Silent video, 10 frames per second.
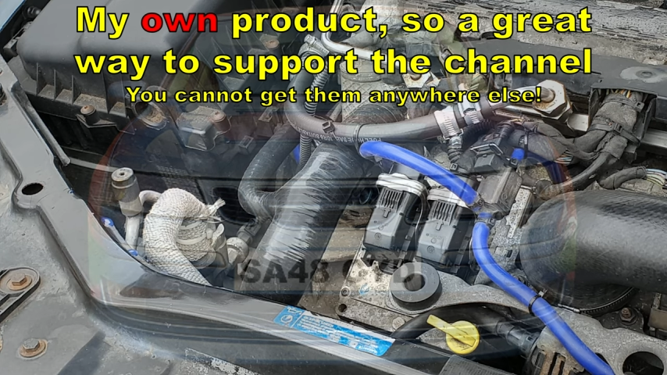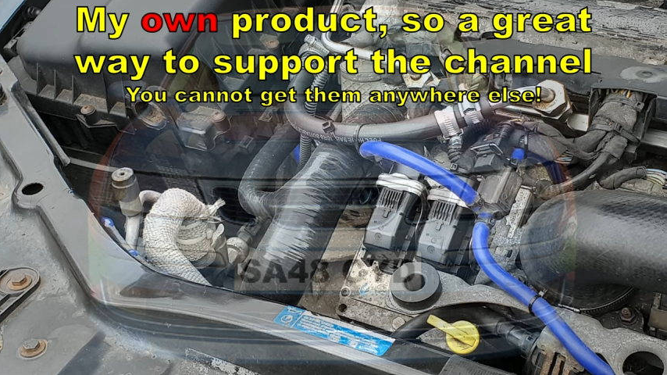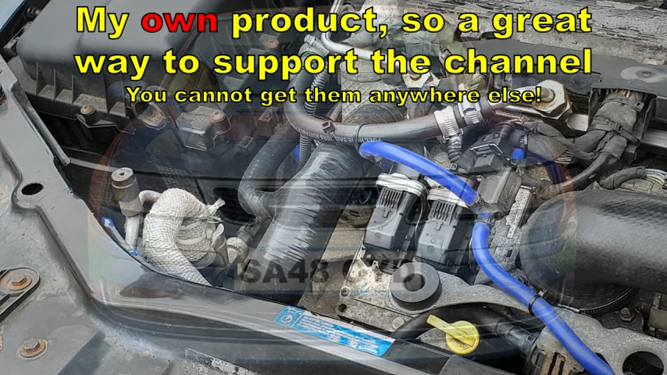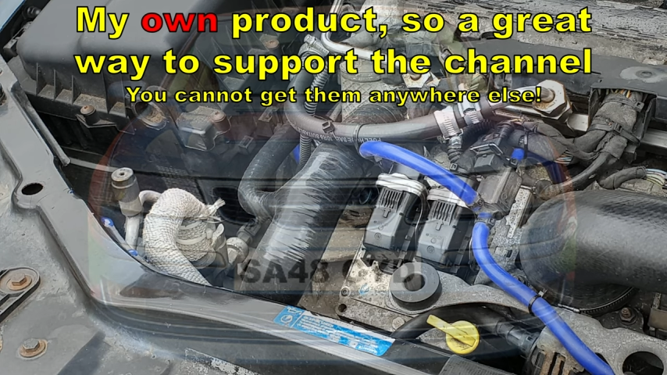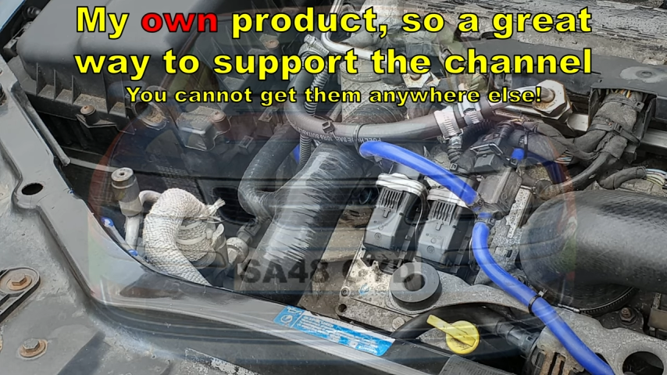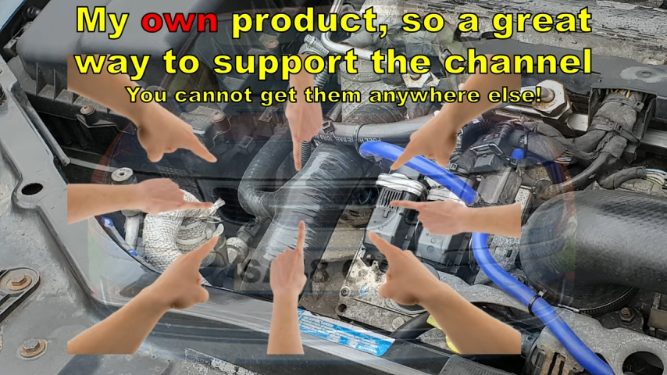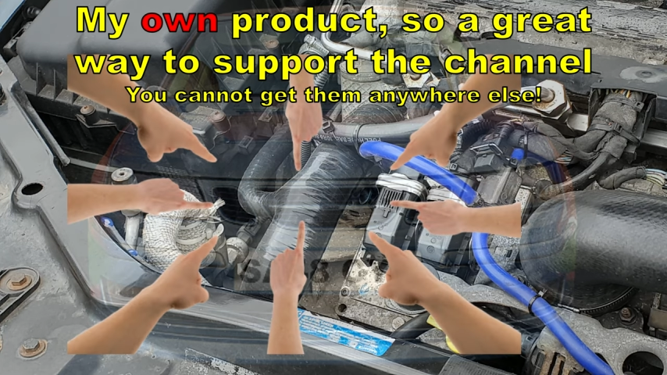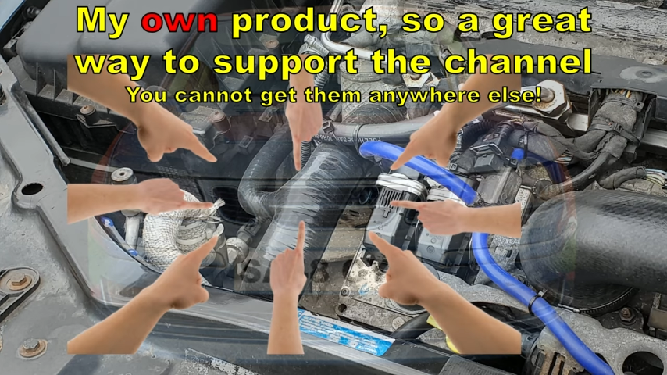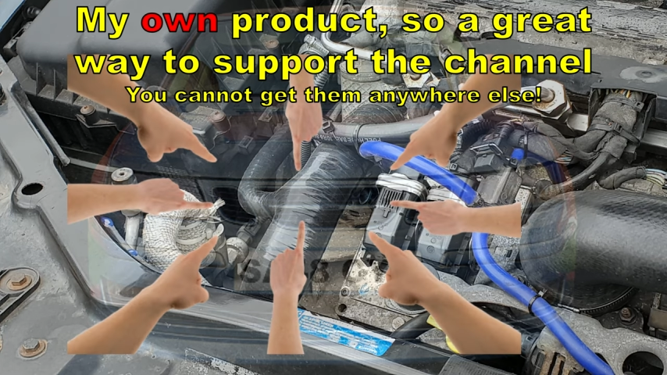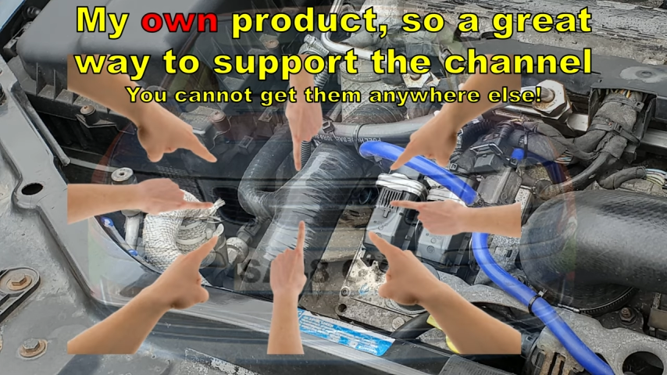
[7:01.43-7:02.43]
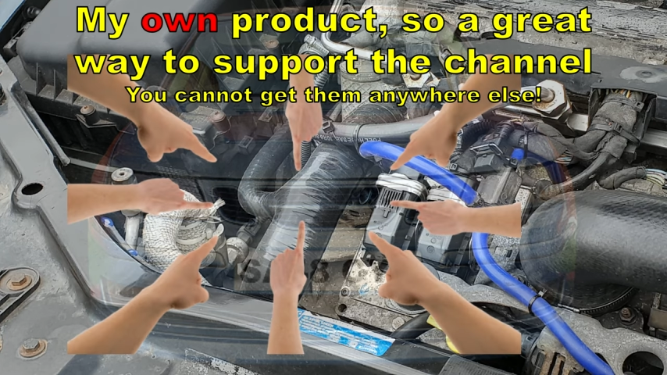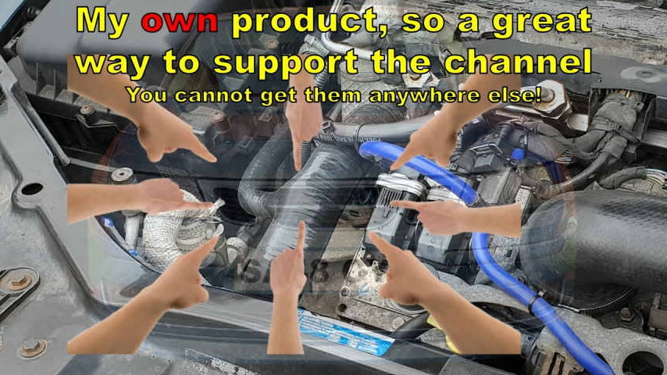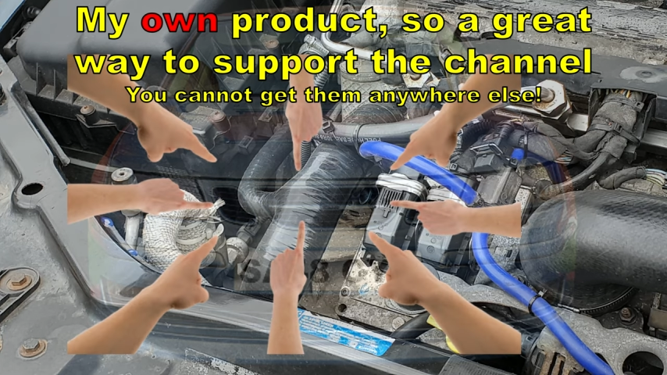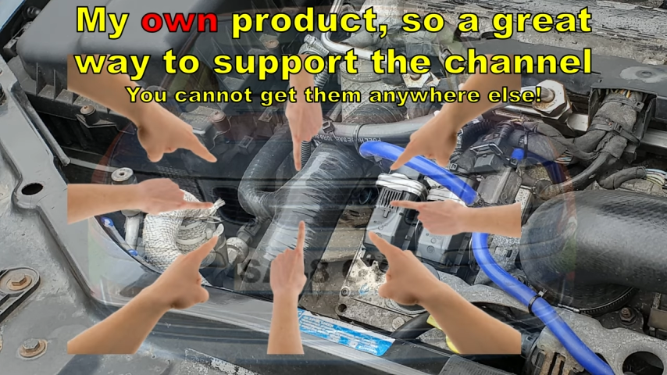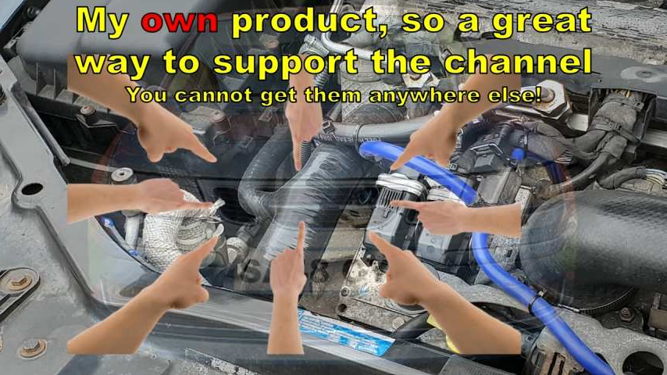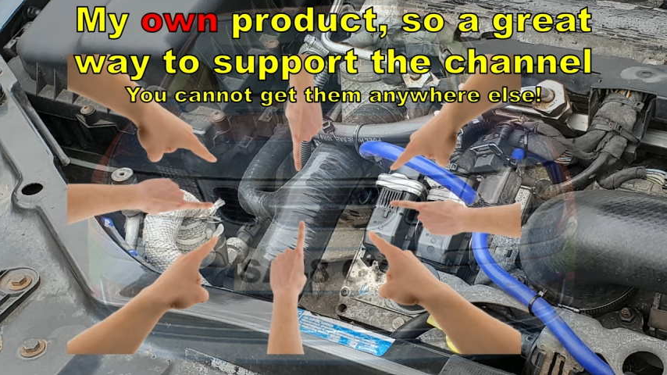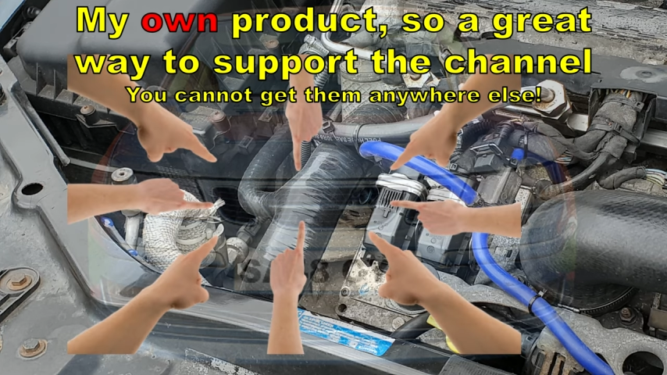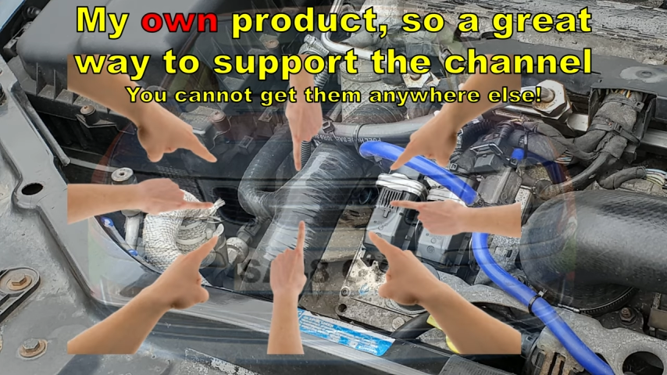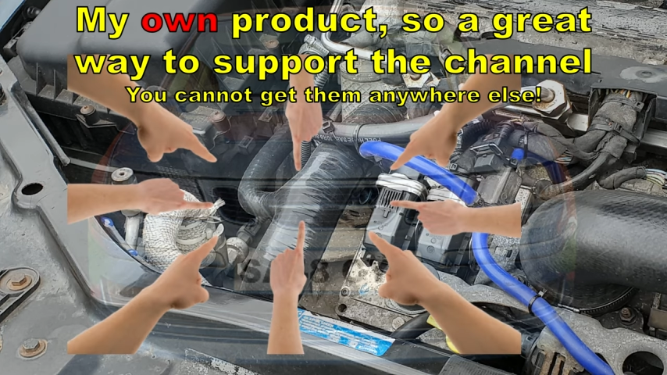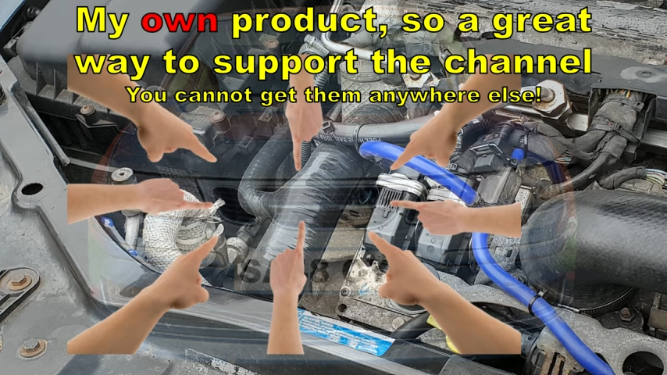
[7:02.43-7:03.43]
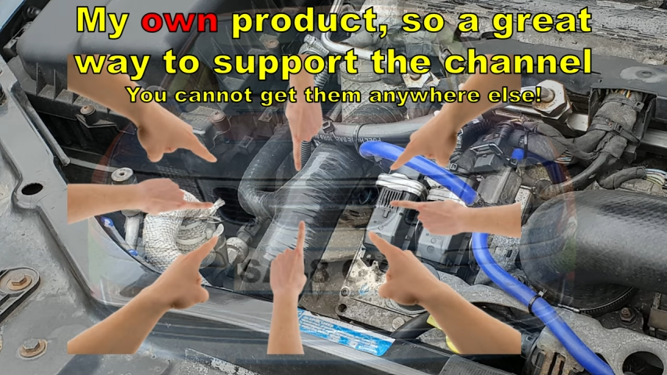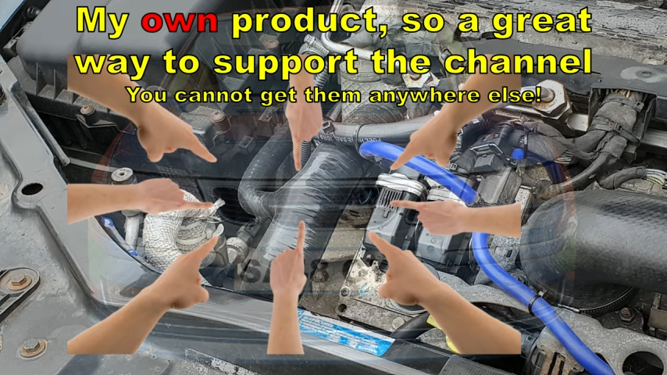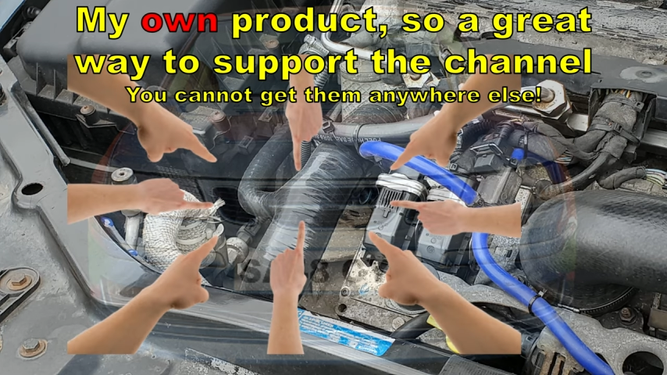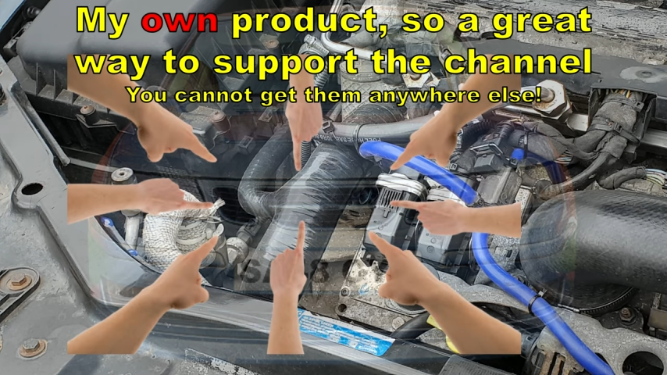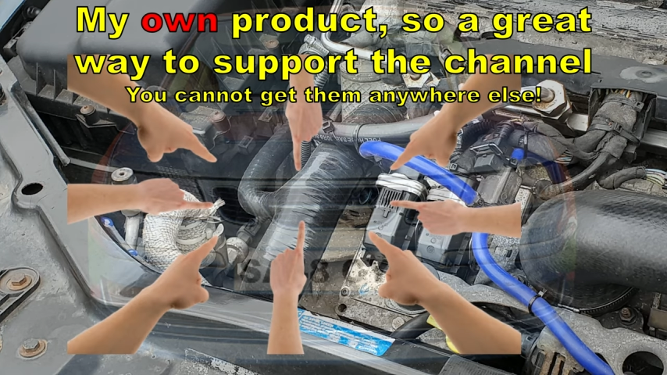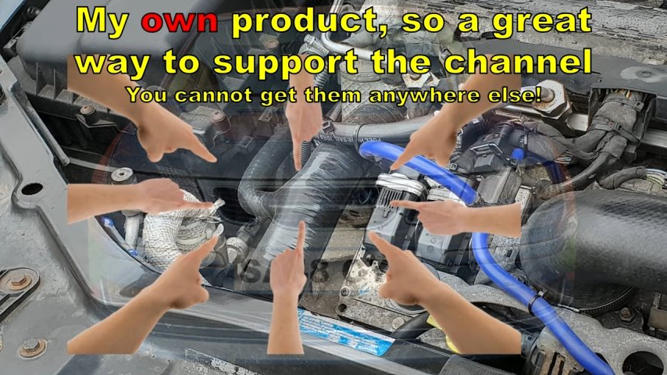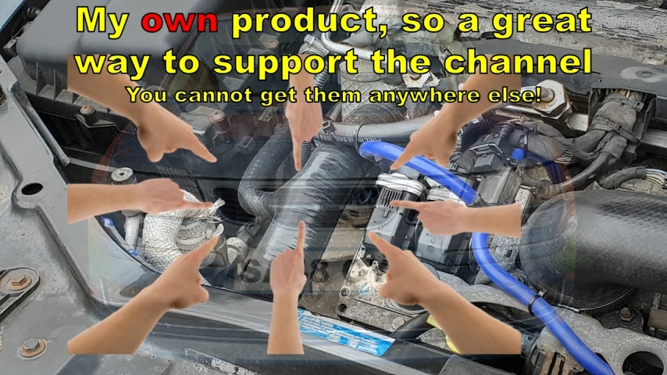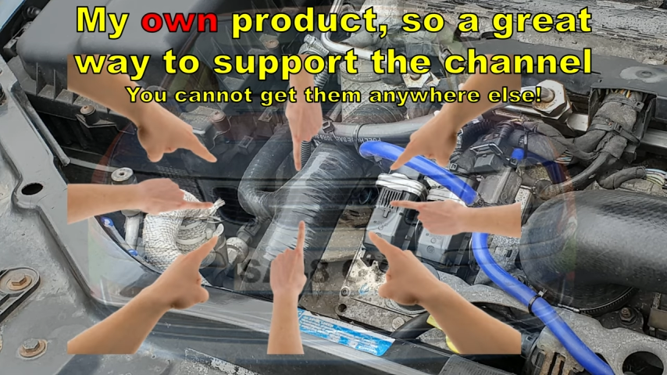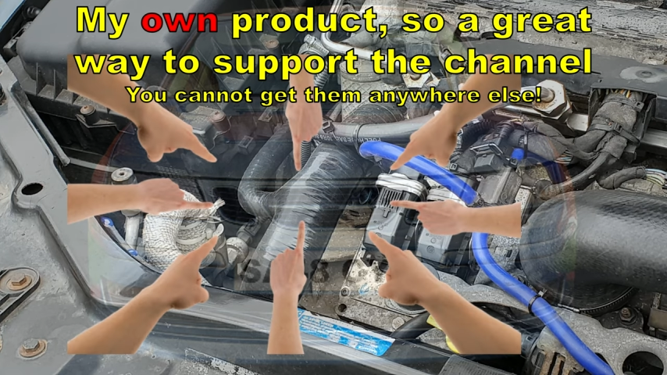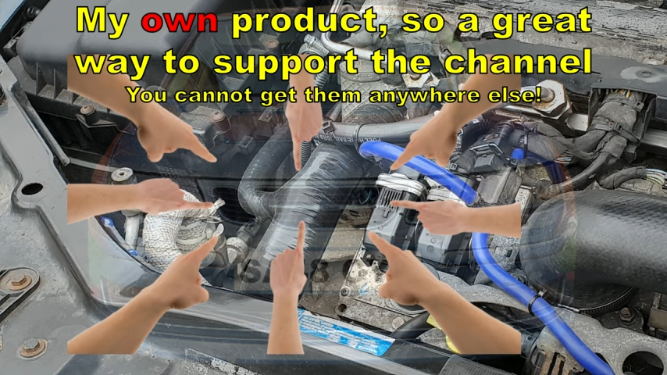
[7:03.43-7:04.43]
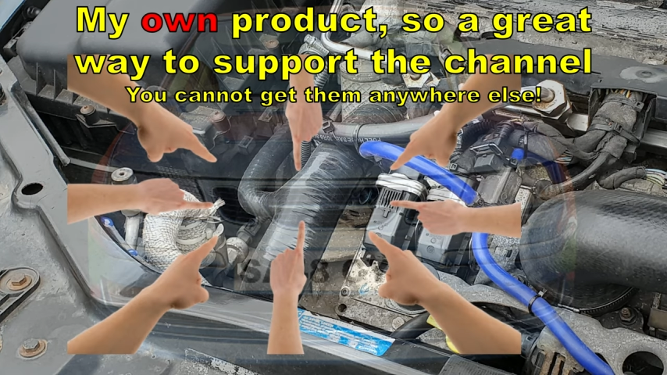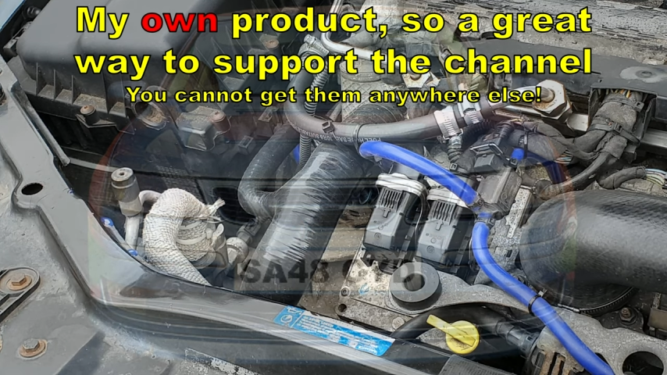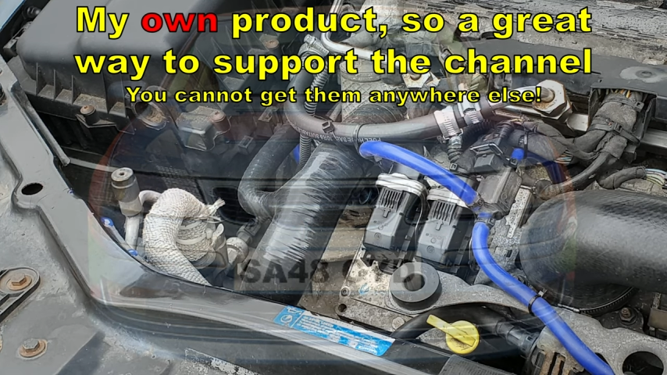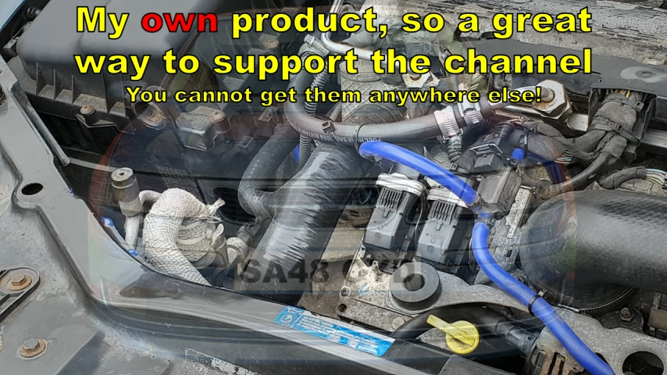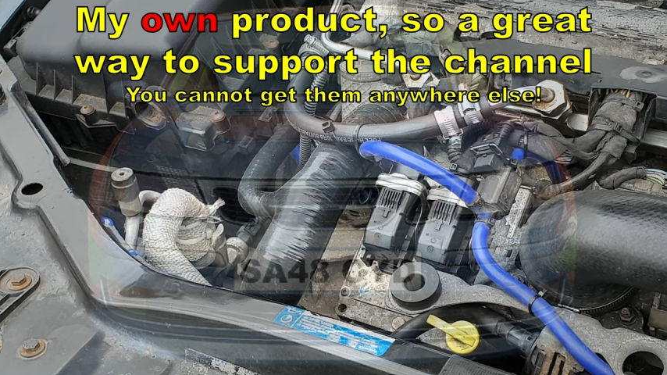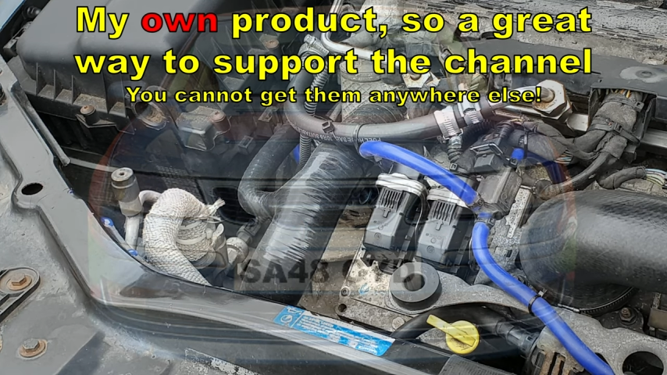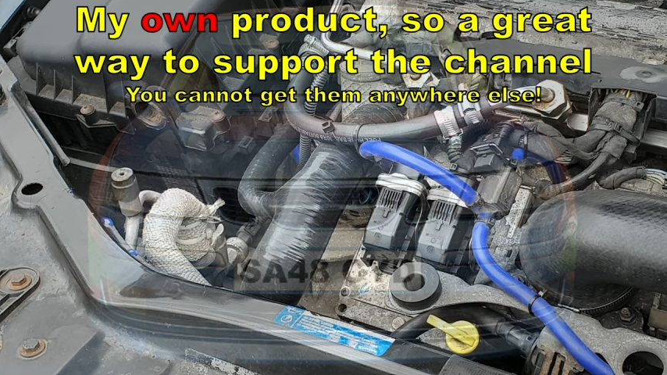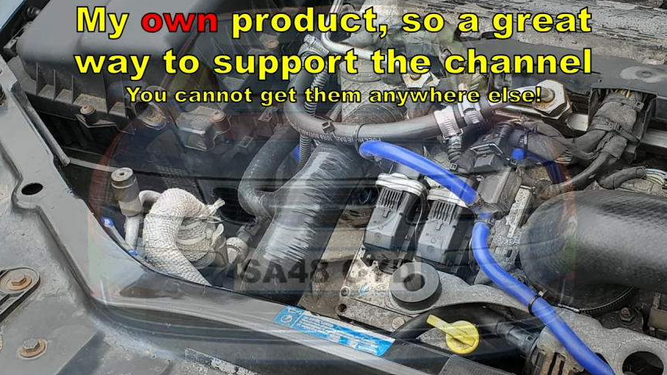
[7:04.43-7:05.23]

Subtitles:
(no speaker visible)